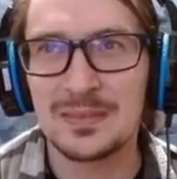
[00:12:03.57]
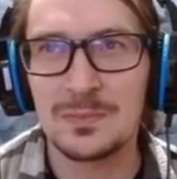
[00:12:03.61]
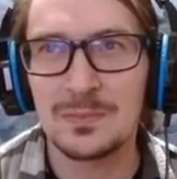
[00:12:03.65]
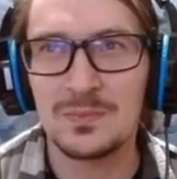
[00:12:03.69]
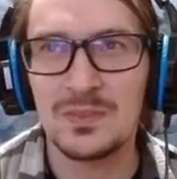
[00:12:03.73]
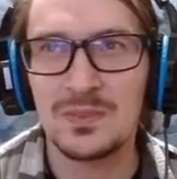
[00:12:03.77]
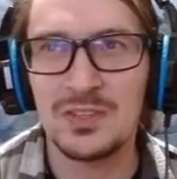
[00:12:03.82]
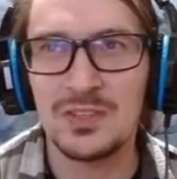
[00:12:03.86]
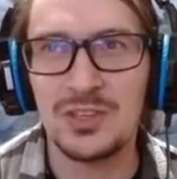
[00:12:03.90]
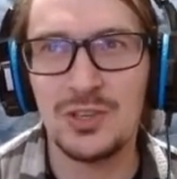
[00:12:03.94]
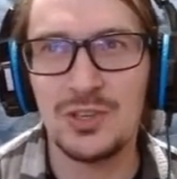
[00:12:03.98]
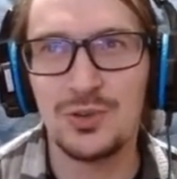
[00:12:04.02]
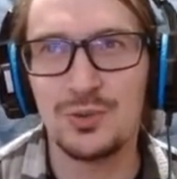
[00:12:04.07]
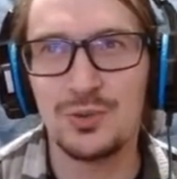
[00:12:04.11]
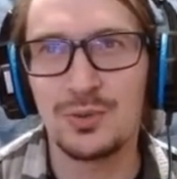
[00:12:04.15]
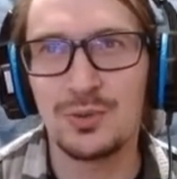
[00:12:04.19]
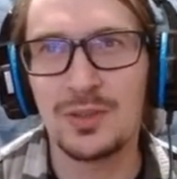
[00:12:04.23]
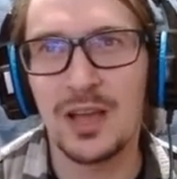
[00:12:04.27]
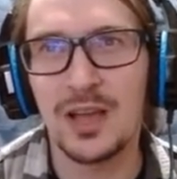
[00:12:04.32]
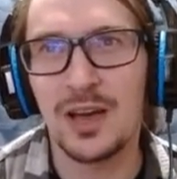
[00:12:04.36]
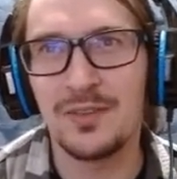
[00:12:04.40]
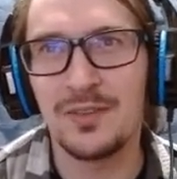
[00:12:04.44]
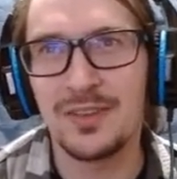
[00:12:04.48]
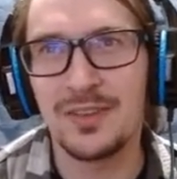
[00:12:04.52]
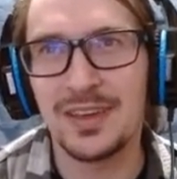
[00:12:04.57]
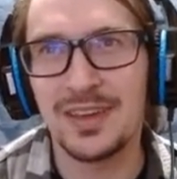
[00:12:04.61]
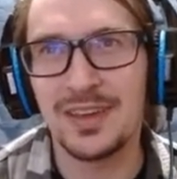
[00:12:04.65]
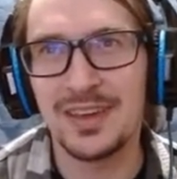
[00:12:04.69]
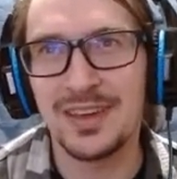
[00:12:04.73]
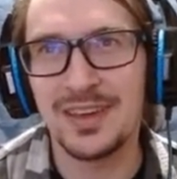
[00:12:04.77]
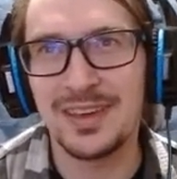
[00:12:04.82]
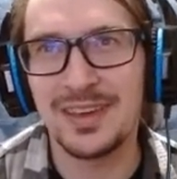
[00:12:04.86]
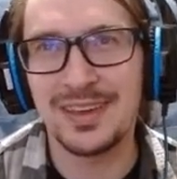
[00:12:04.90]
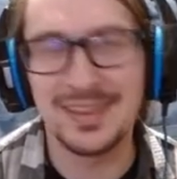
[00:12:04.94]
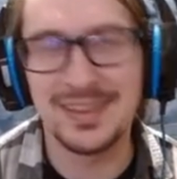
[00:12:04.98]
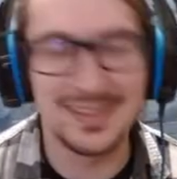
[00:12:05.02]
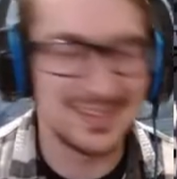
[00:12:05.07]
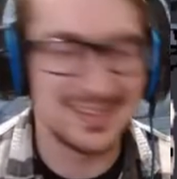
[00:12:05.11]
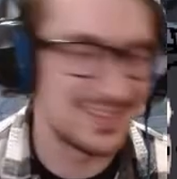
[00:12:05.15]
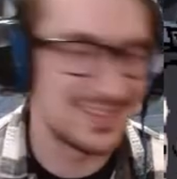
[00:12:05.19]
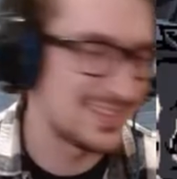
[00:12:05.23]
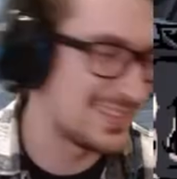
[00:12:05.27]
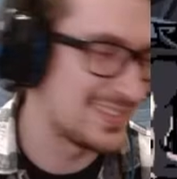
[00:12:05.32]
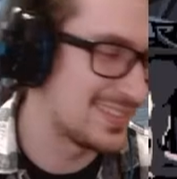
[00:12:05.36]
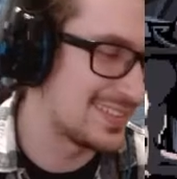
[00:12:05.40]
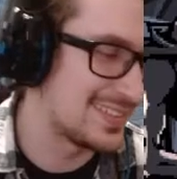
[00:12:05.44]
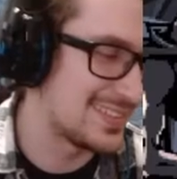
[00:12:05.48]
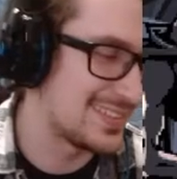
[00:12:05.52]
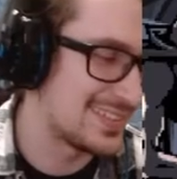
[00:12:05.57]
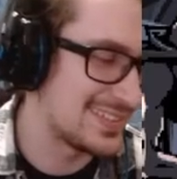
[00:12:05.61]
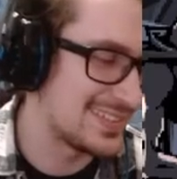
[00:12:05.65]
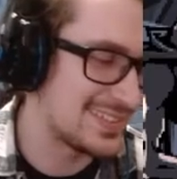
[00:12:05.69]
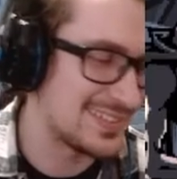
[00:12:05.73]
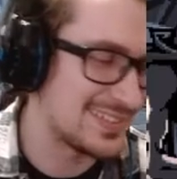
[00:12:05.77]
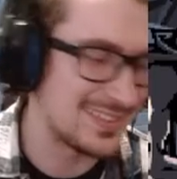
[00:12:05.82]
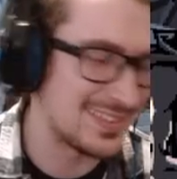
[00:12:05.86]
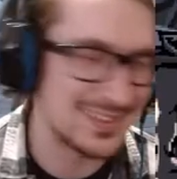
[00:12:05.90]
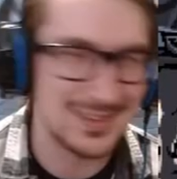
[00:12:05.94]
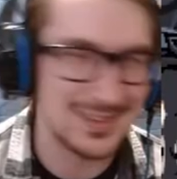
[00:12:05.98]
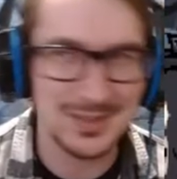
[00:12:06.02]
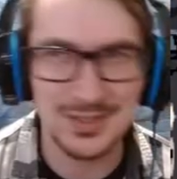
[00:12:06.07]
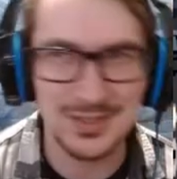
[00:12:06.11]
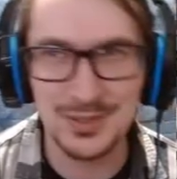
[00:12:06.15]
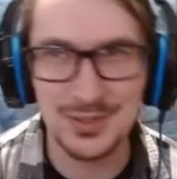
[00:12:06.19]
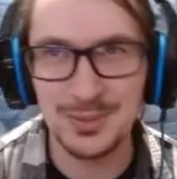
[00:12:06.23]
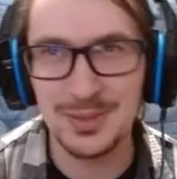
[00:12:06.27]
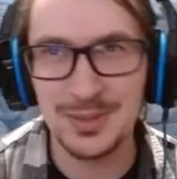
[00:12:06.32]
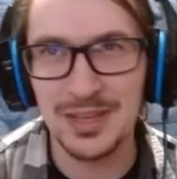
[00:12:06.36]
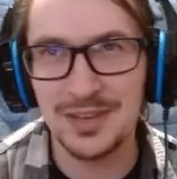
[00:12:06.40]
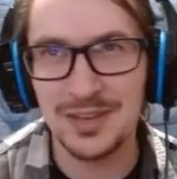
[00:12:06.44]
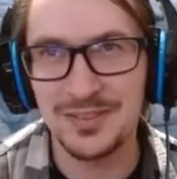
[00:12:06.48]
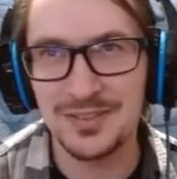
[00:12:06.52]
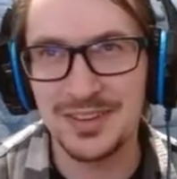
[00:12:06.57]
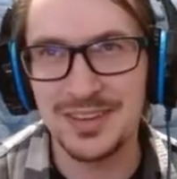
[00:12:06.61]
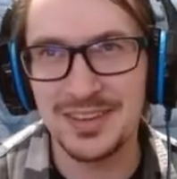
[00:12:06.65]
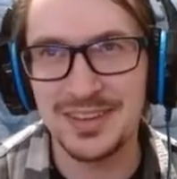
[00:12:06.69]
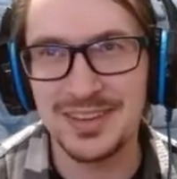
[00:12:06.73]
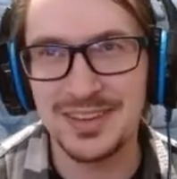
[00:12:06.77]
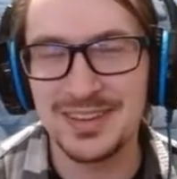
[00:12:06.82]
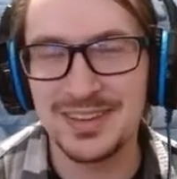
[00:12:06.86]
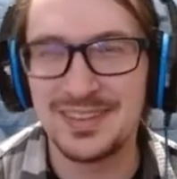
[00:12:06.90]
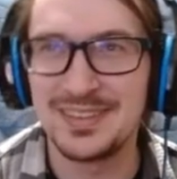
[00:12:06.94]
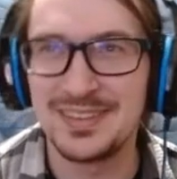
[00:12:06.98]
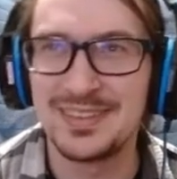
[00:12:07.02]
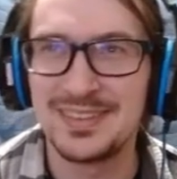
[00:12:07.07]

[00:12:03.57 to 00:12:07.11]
You love it! Oh, you love it.